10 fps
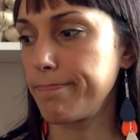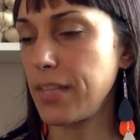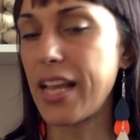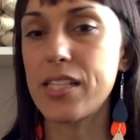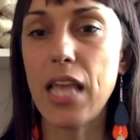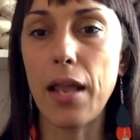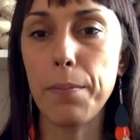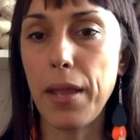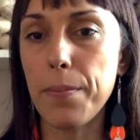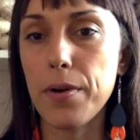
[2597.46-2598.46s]
like
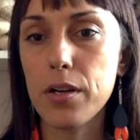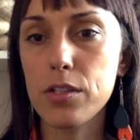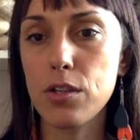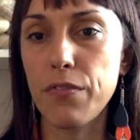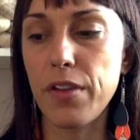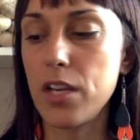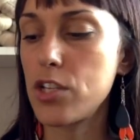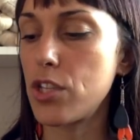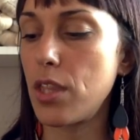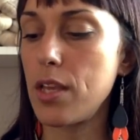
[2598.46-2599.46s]
sandpaper, to
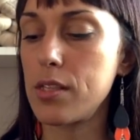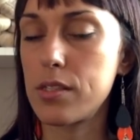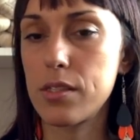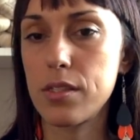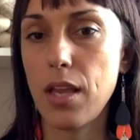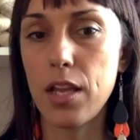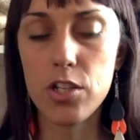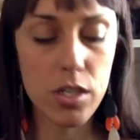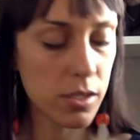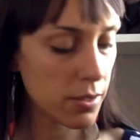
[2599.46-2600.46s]
finish these
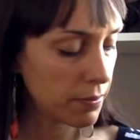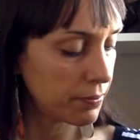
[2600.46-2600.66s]
edges.